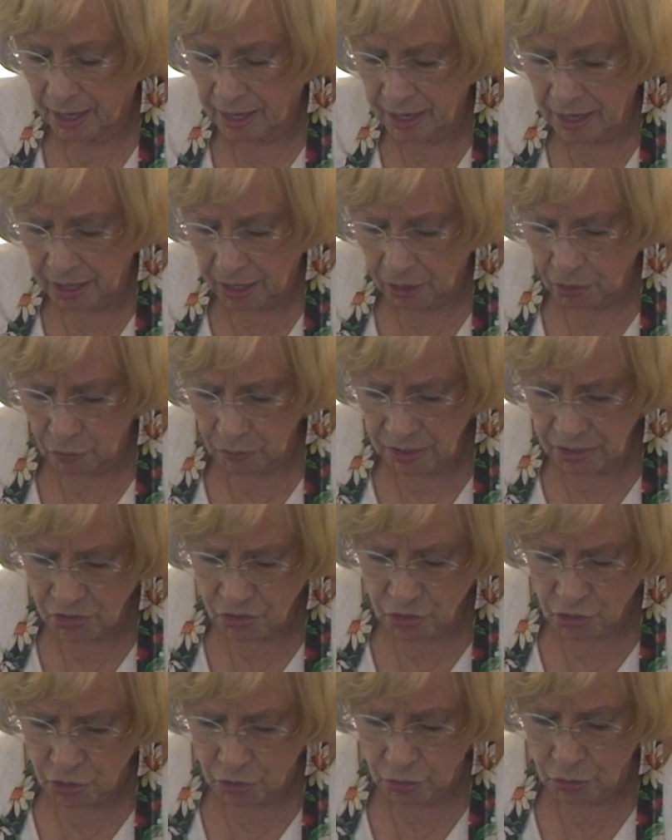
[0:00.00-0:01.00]
I
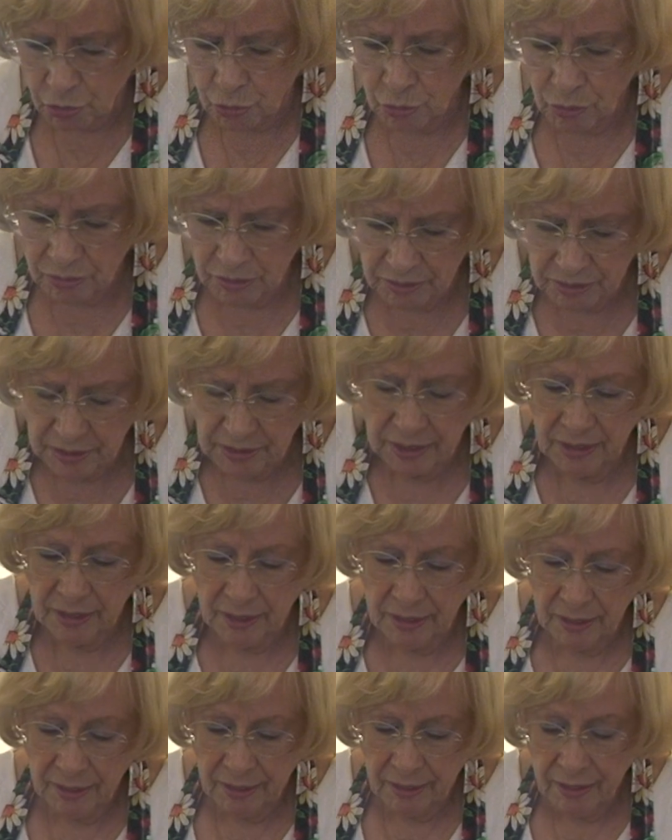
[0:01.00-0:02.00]
always do
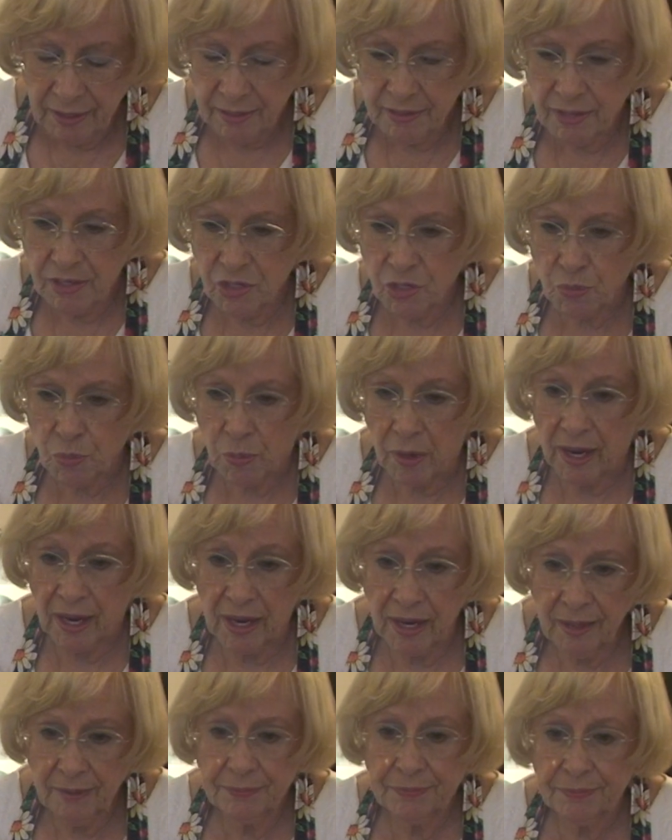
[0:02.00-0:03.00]
this
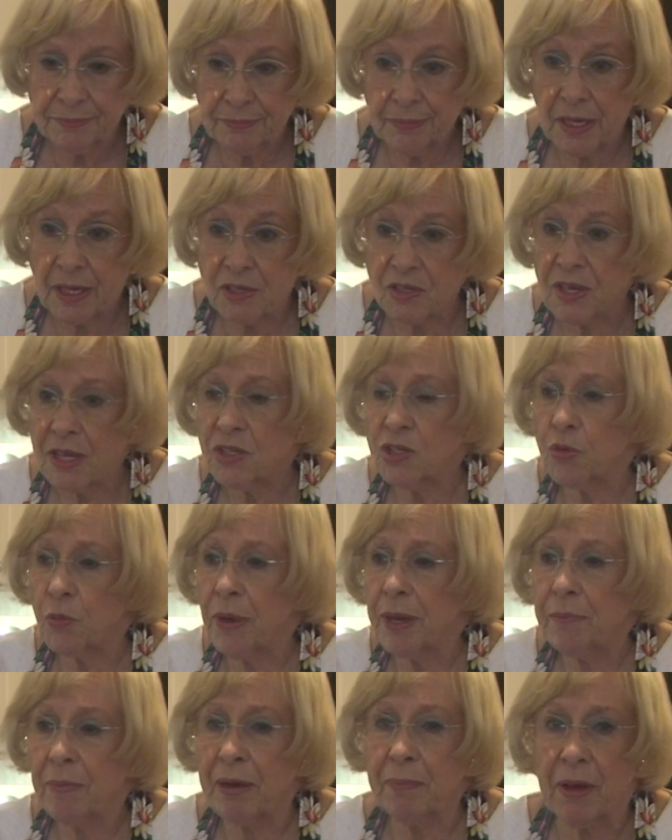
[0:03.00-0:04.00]
way because that's the
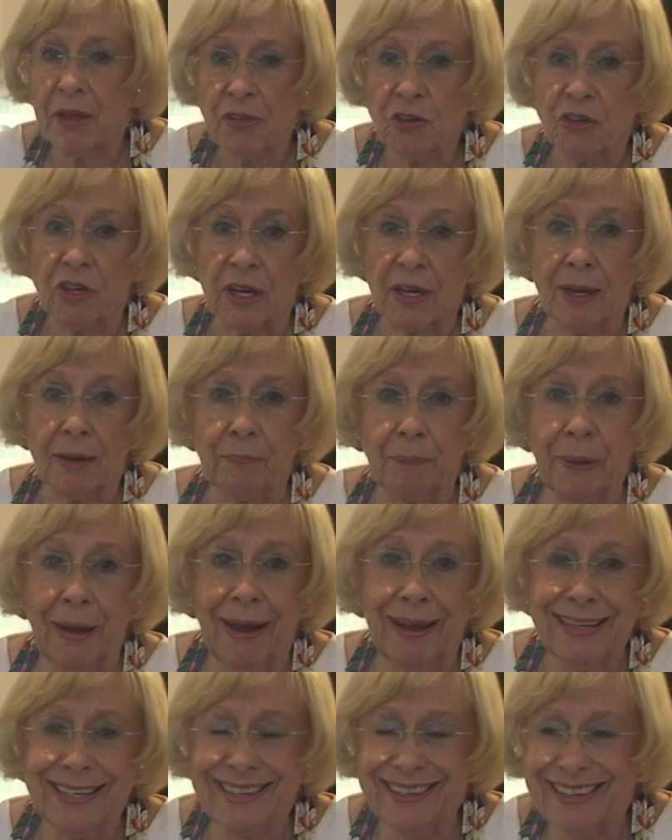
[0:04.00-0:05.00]
way my mother did it,
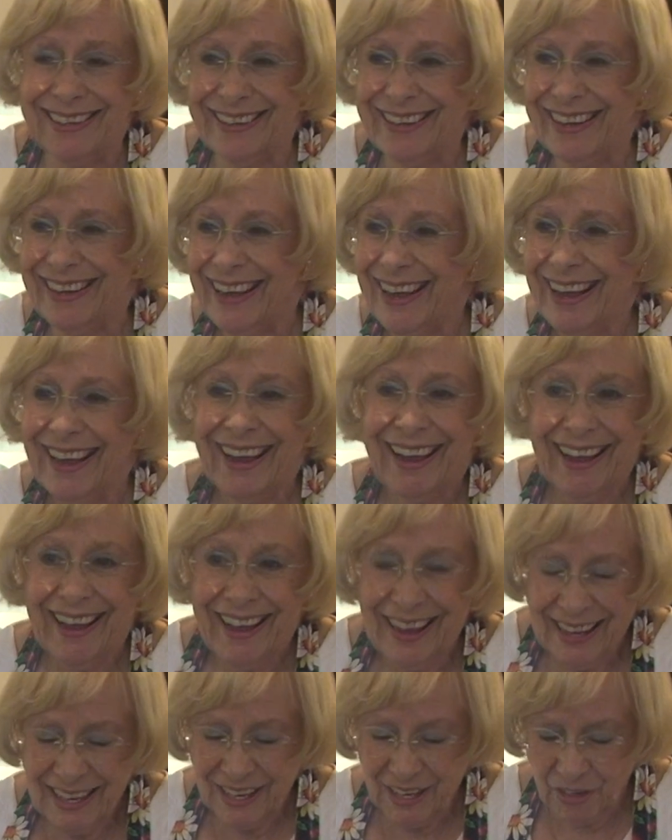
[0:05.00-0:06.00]
but
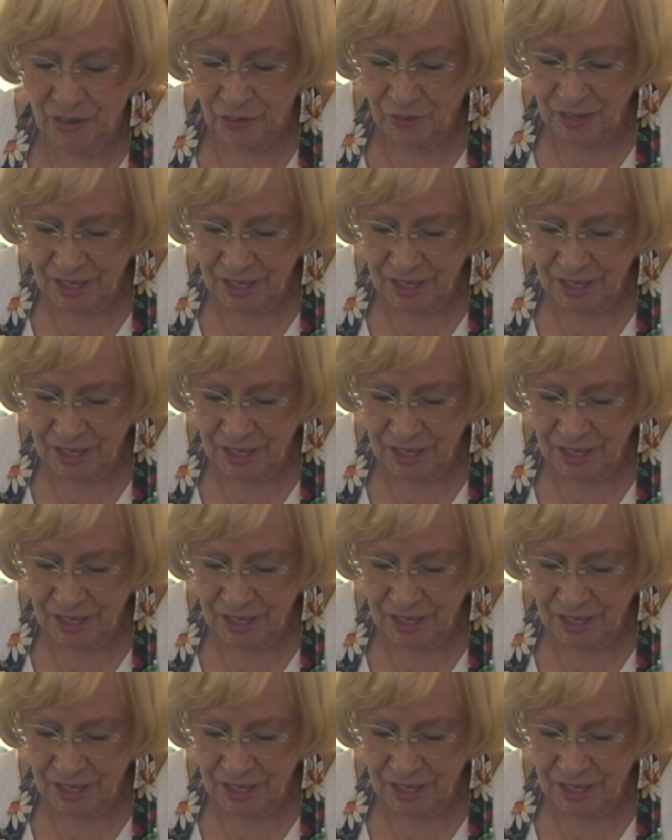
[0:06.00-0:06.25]
you know,